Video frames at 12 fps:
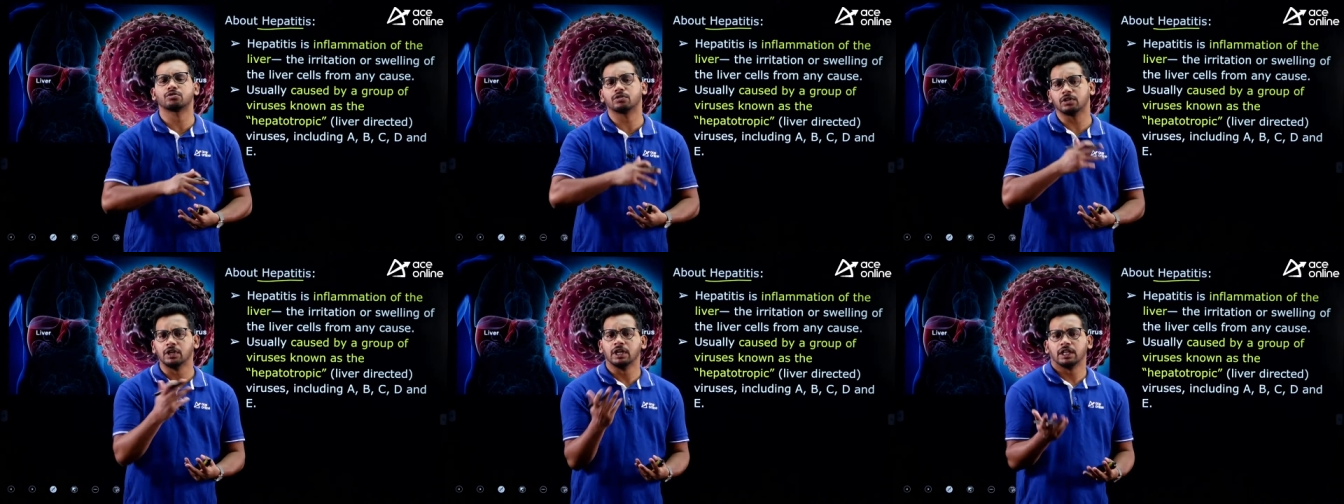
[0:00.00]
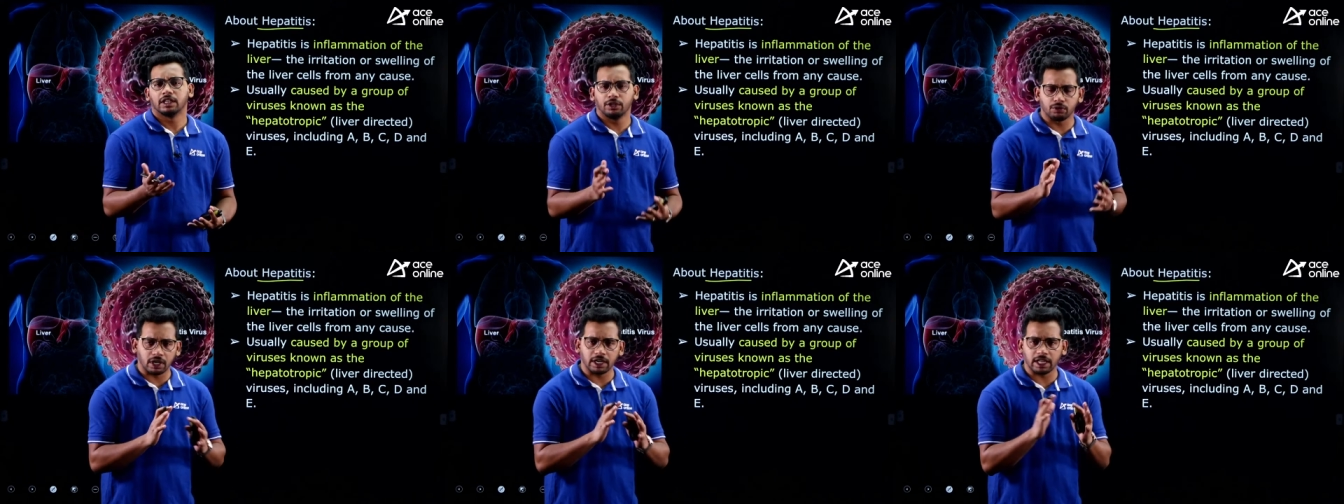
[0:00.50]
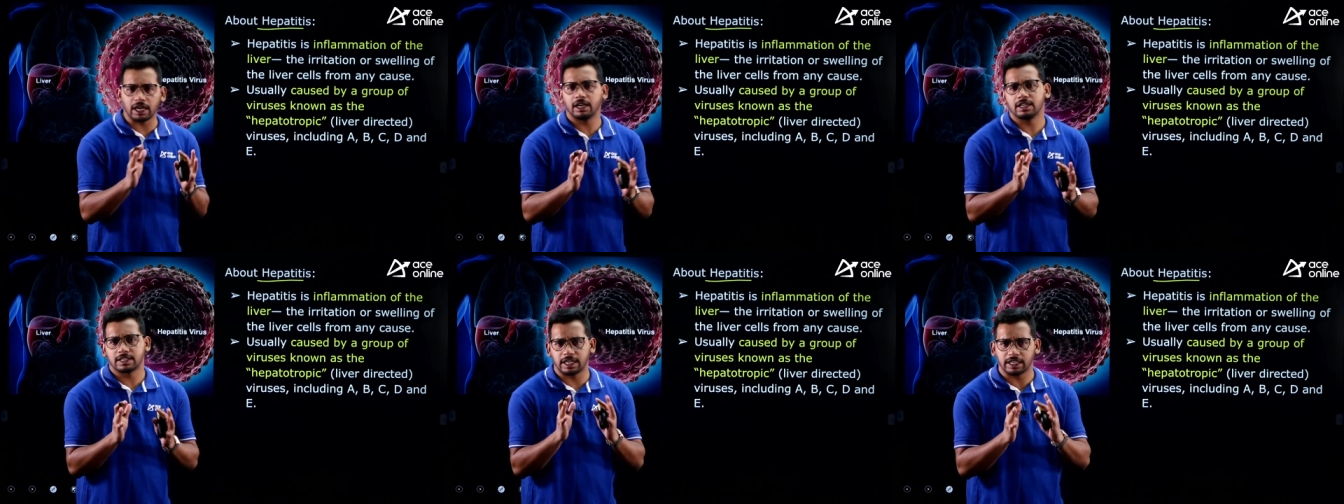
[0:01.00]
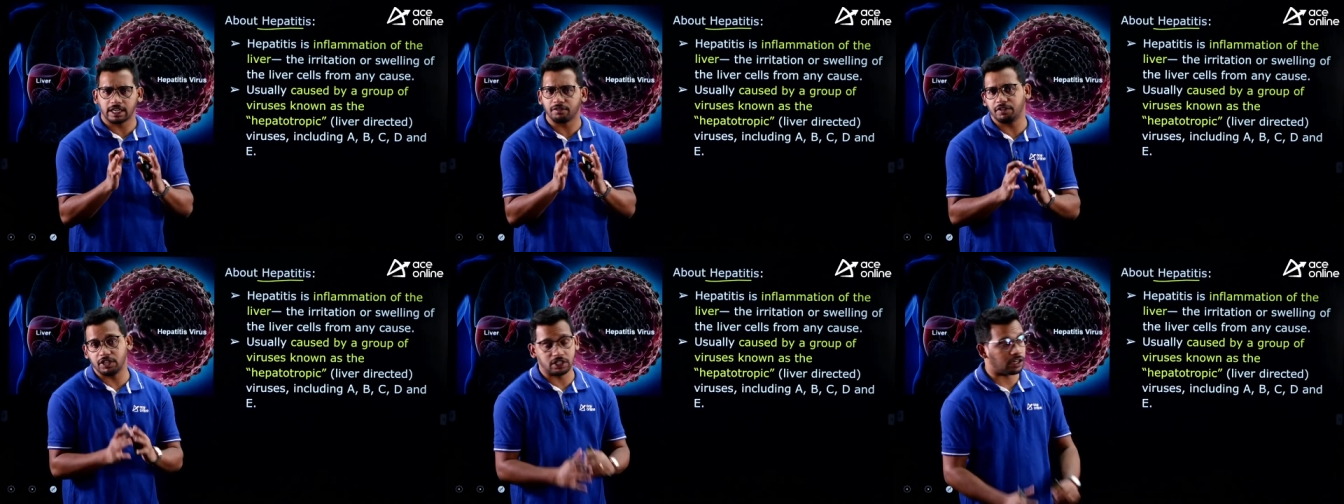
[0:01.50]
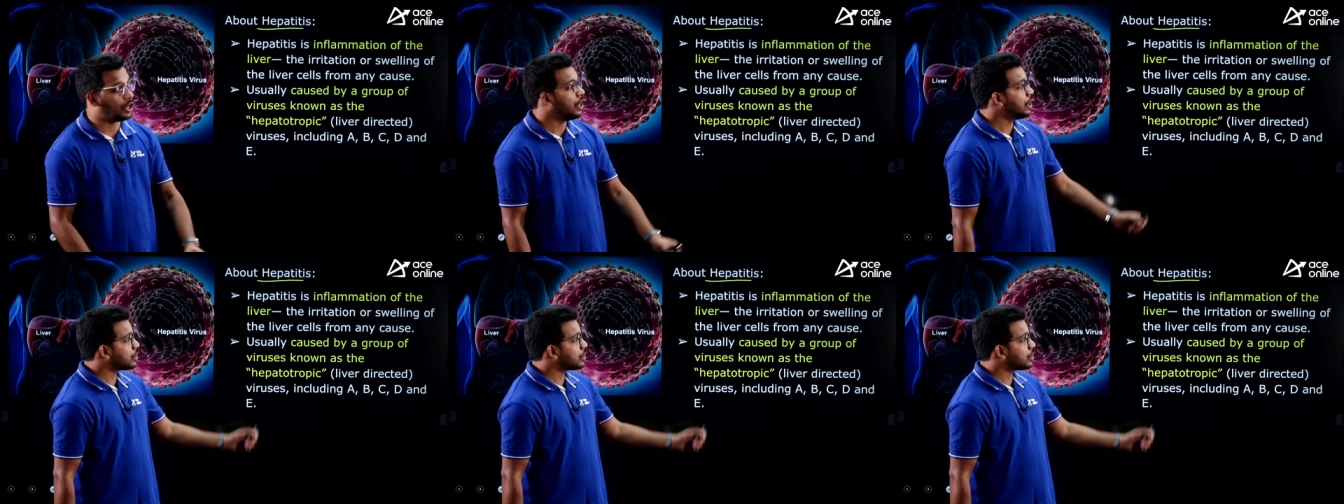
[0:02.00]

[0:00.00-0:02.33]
So, you can tell certain feature.